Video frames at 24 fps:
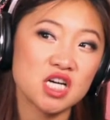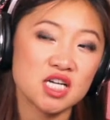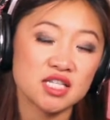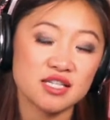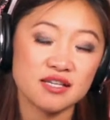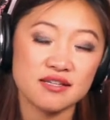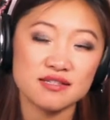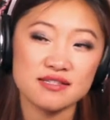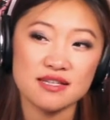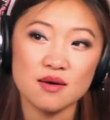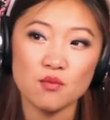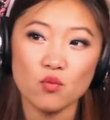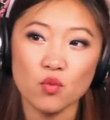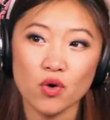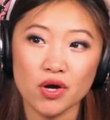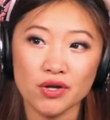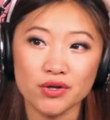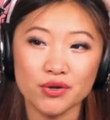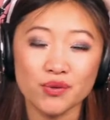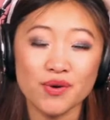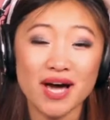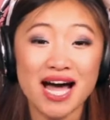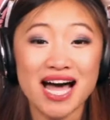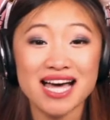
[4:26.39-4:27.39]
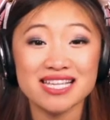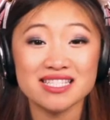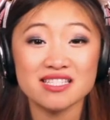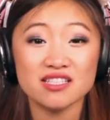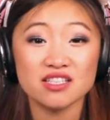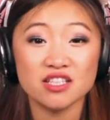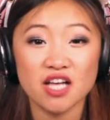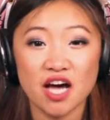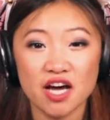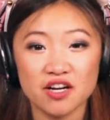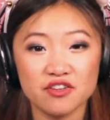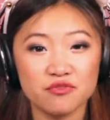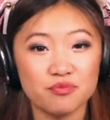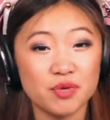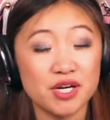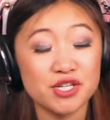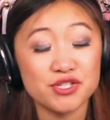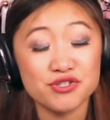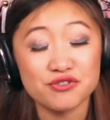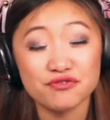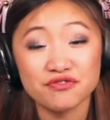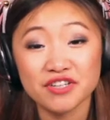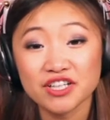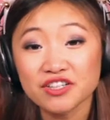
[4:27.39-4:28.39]
to someone who has a lot of
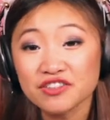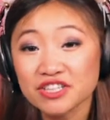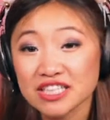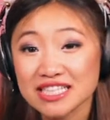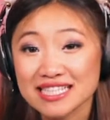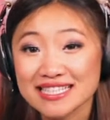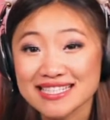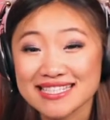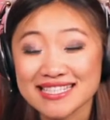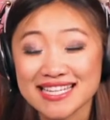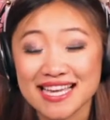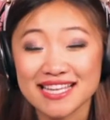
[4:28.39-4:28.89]
perseverance